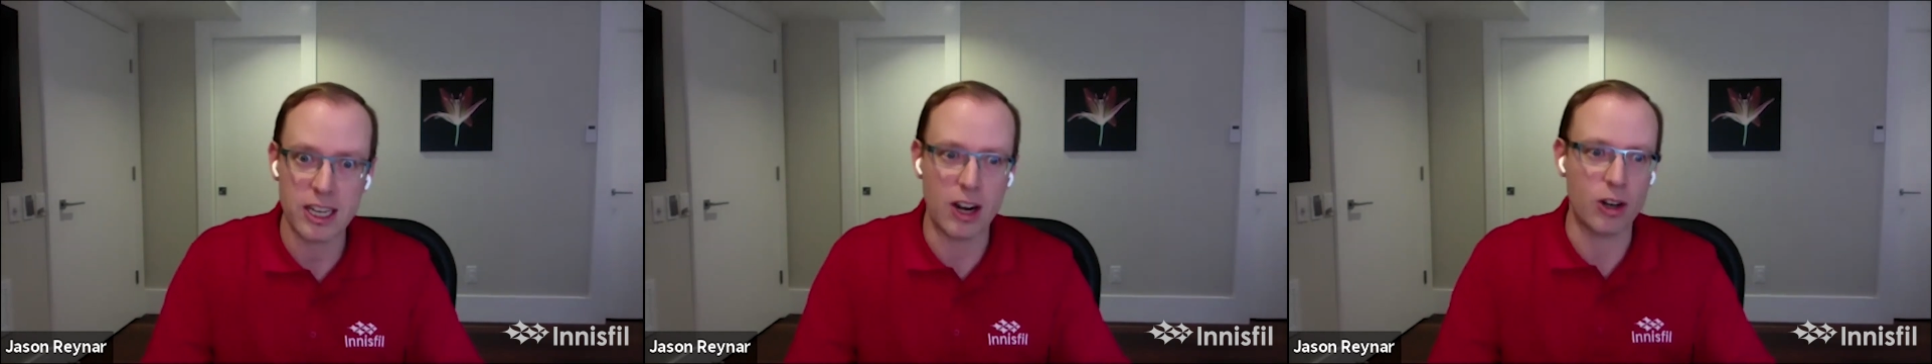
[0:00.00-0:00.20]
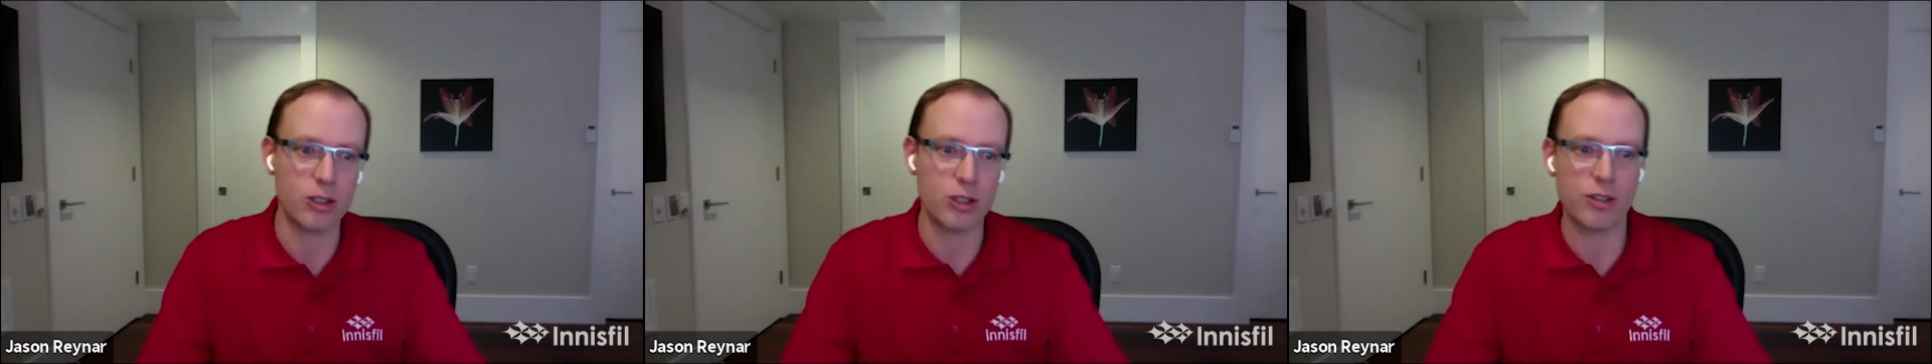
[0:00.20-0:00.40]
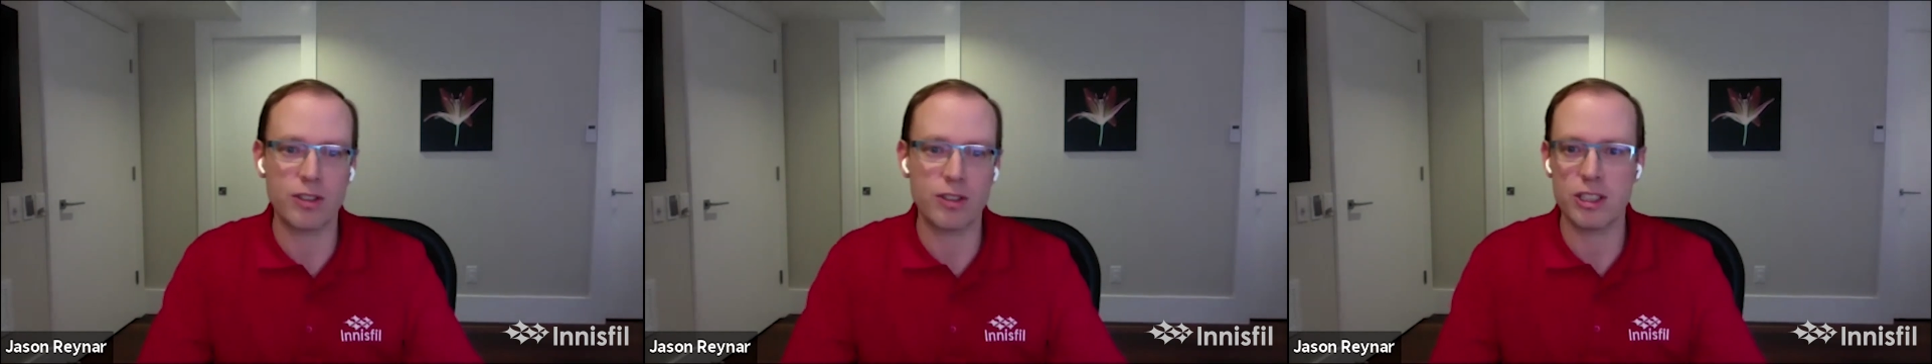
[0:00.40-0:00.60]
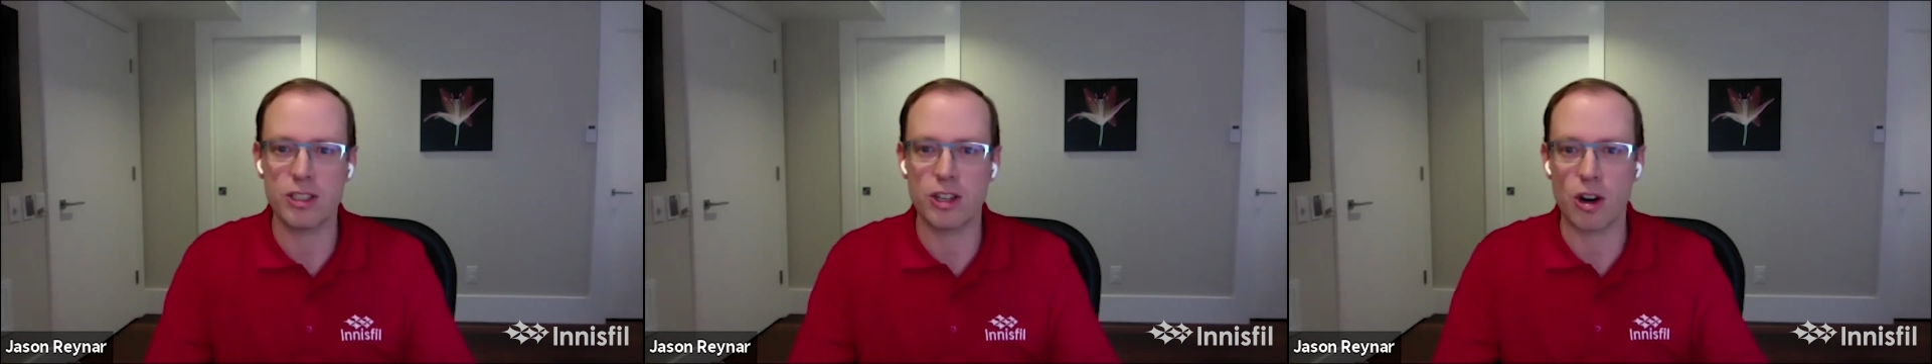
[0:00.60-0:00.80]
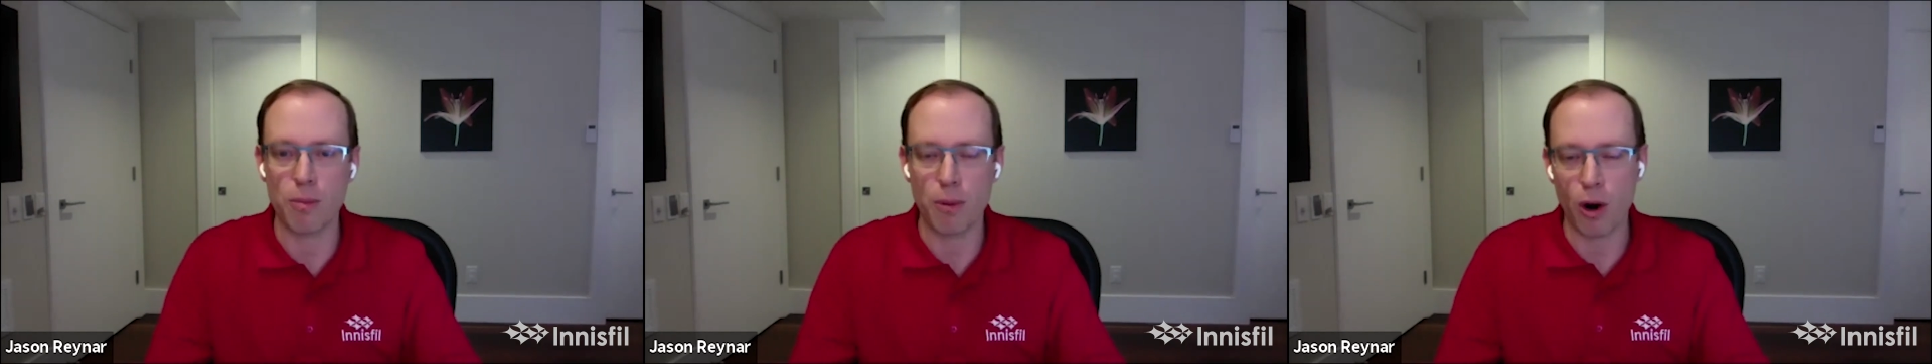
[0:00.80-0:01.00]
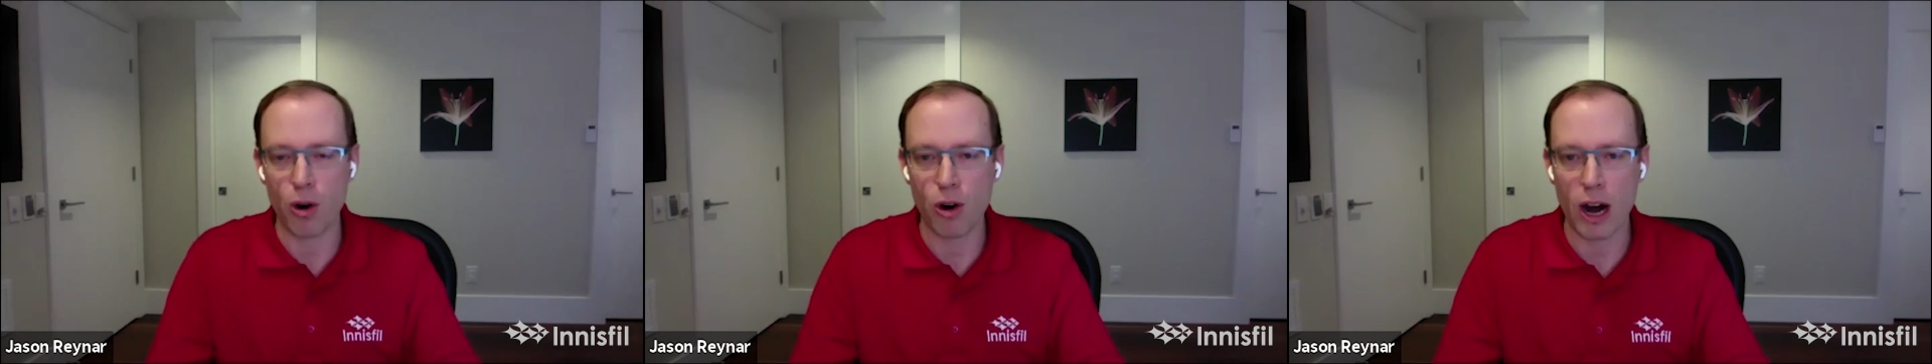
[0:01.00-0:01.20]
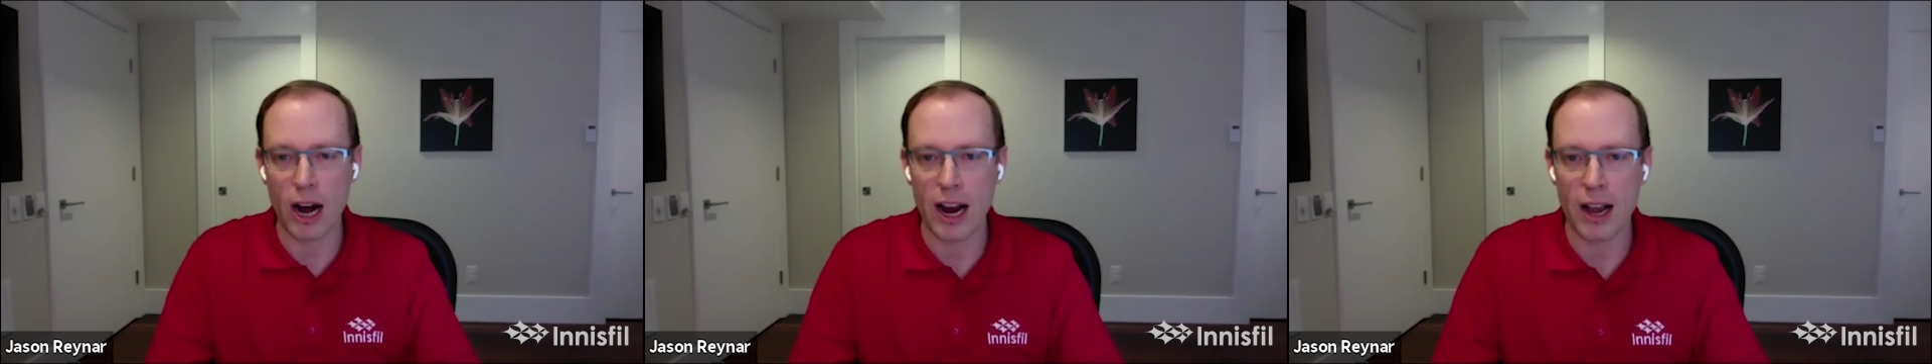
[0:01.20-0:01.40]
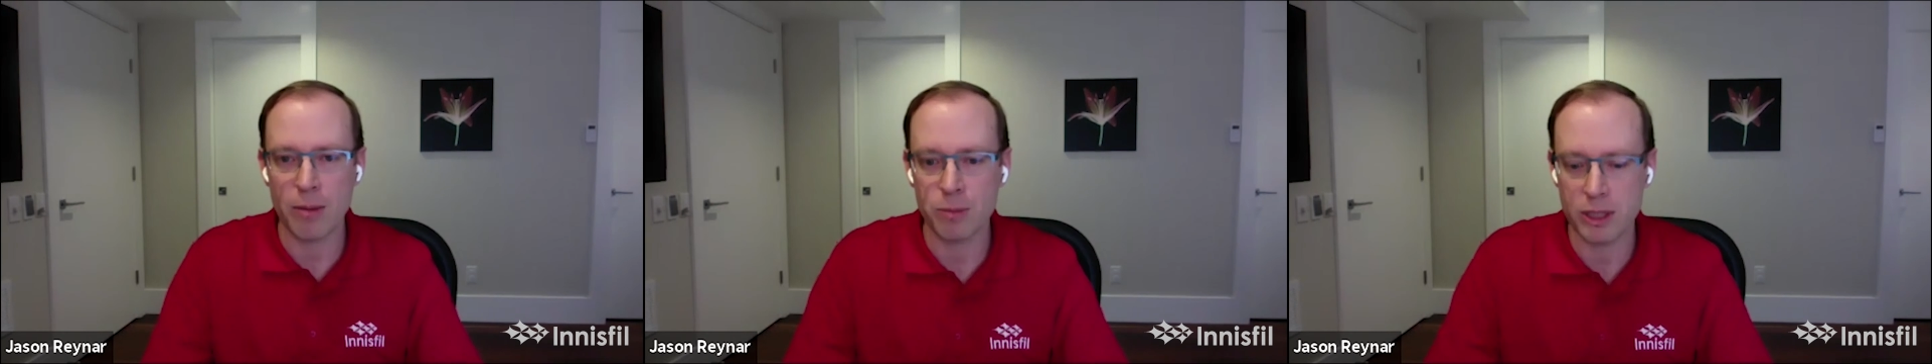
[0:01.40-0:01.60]
and our services and our
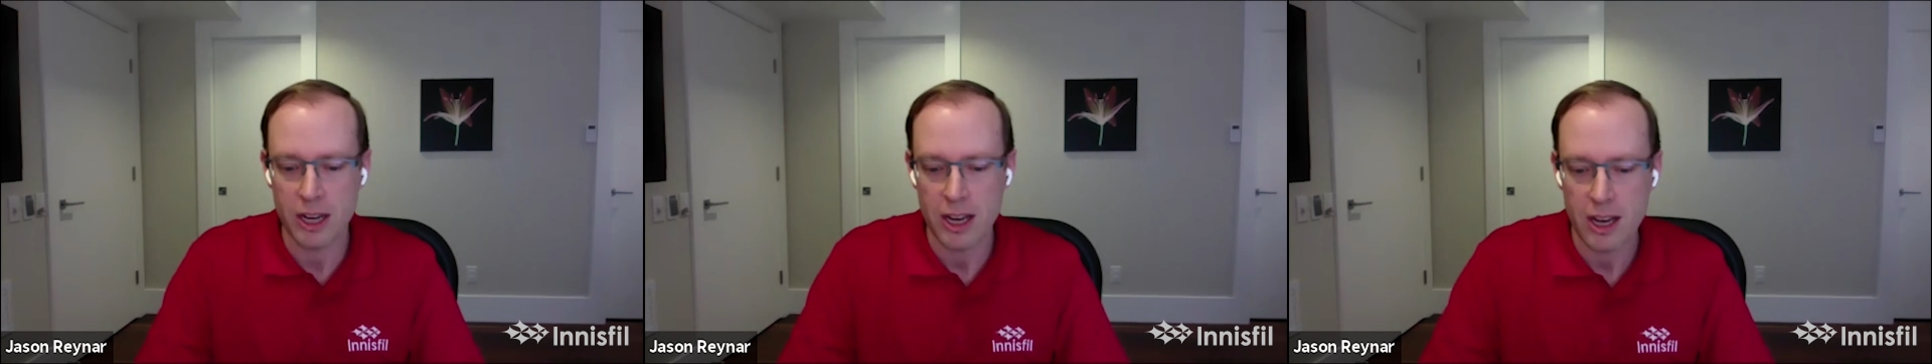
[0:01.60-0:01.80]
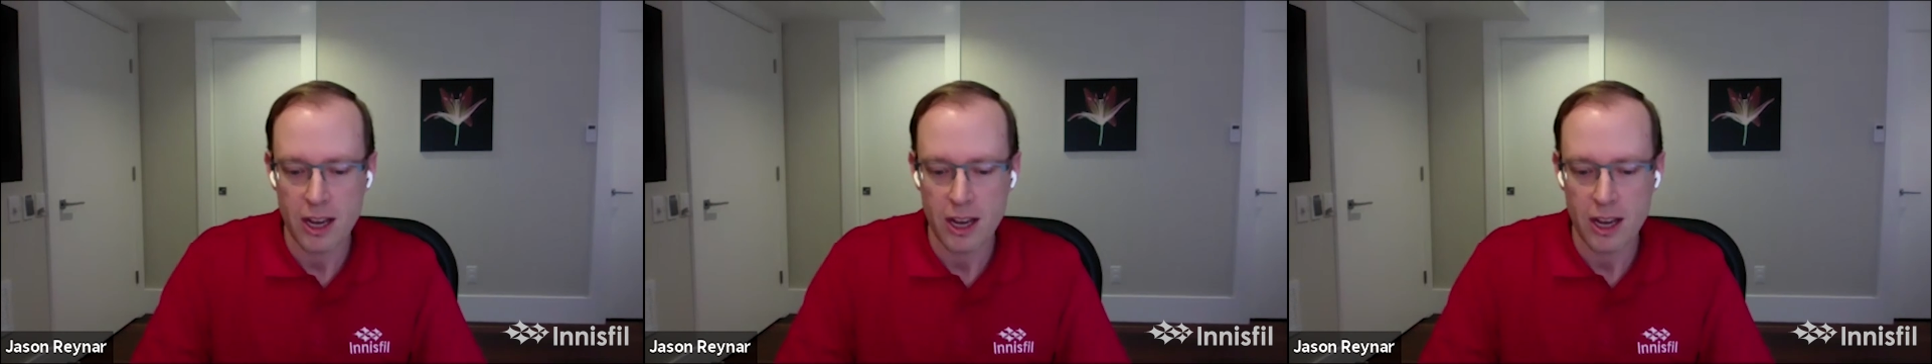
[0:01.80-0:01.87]
programs